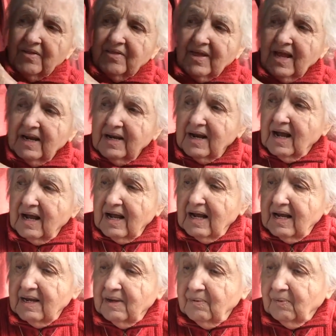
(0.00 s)
then
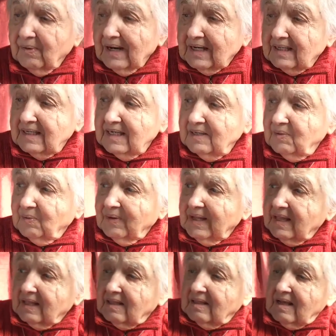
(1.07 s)
I worked in
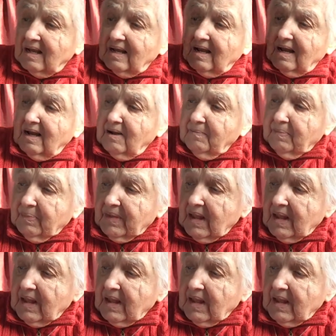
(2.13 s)
with a